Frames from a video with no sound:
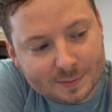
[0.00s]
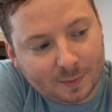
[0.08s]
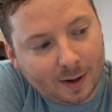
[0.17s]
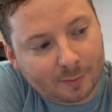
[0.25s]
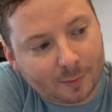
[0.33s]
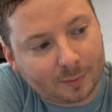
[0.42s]

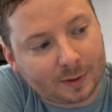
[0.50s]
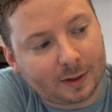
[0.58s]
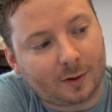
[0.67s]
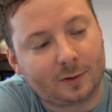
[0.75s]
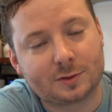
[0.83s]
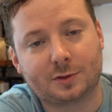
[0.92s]
probably
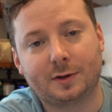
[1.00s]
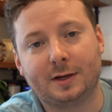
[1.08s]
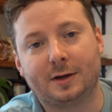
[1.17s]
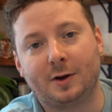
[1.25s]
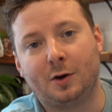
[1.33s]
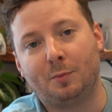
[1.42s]
Alter
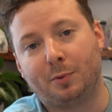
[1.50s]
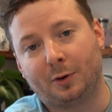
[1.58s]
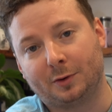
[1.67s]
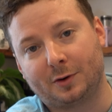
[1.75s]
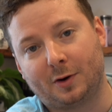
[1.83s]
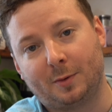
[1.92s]
Eco
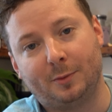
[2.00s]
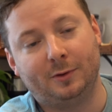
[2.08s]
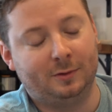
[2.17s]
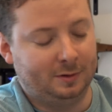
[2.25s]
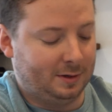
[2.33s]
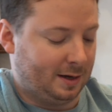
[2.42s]
Burnt
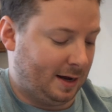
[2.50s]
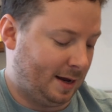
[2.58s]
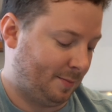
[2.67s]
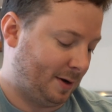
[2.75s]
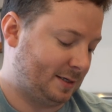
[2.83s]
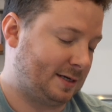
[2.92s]
Caramel,
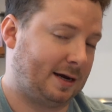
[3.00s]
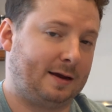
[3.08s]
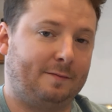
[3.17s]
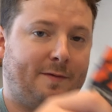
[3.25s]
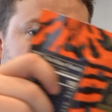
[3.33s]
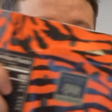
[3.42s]
and my
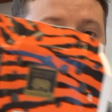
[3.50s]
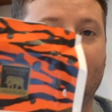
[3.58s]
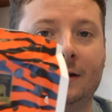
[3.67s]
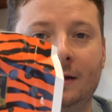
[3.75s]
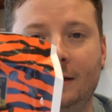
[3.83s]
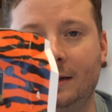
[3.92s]
second
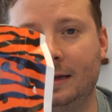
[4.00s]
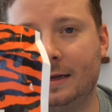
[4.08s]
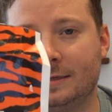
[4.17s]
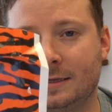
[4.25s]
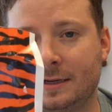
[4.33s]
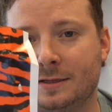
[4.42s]
favorite
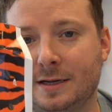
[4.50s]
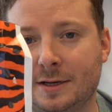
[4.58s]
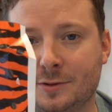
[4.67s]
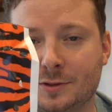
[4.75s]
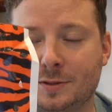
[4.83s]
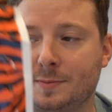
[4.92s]
is the
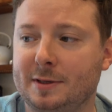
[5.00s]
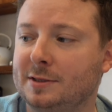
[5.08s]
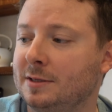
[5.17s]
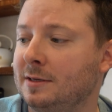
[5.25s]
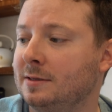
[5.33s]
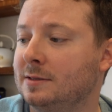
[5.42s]
Endangered
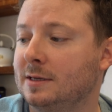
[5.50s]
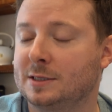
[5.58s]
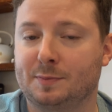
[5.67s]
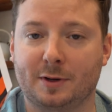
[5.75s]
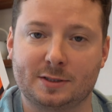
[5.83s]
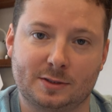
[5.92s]
Species
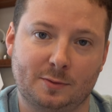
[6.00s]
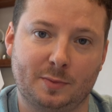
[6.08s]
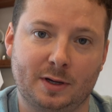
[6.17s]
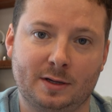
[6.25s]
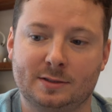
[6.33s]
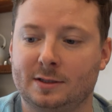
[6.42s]
espresso
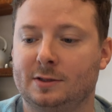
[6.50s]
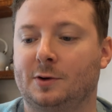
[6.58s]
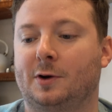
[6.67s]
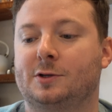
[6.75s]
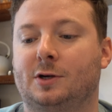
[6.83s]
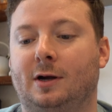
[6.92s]
beans and
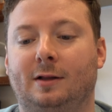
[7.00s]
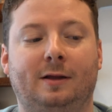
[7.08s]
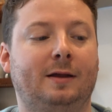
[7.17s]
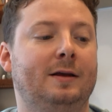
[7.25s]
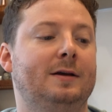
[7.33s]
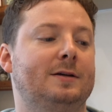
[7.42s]
dark
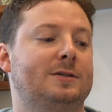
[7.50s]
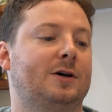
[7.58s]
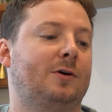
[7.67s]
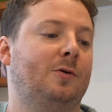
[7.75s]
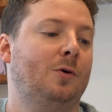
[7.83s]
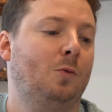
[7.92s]
chocolate.
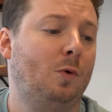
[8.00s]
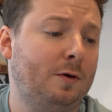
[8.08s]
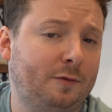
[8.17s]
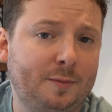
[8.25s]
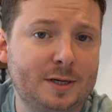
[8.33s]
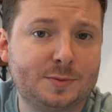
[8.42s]
So one
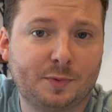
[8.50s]
from each